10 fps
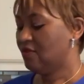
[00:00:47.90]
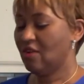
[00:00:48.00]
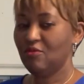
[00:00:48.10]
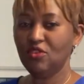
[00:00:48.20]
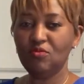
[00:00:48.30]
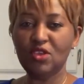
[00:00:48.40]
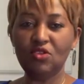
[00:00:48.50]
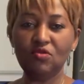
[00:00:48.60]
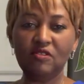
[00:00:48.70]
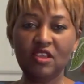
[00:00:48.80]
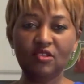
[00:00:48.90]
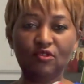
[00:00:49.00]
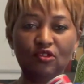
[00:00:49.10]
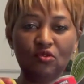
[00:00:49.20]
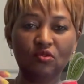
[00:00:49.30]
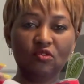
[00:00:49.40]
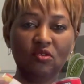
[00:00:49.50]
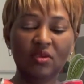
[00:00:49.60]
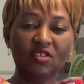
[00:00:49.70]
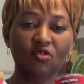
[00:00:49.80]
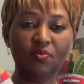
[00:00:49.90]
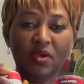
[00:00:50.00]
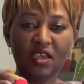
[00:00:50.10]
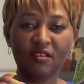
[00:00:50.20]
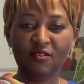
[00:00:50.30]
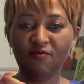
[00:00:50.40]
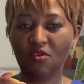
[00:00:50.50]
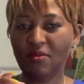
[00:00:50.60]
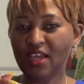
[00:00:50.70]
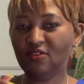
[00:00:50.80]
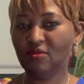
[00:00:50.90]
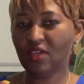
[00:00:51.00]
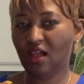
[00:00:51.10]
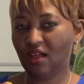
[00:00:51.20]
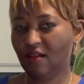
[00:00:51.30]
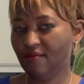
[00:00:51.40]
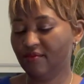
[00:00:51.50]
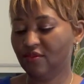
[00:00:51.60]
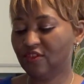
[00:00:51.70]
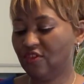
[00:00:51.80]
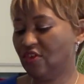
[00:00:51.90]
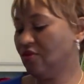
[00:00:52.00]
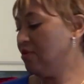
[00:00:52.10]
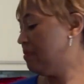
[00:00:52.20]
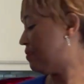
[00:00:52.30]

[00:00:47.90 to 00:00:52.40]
So I'm going to be using 2 tomato paste for my stew,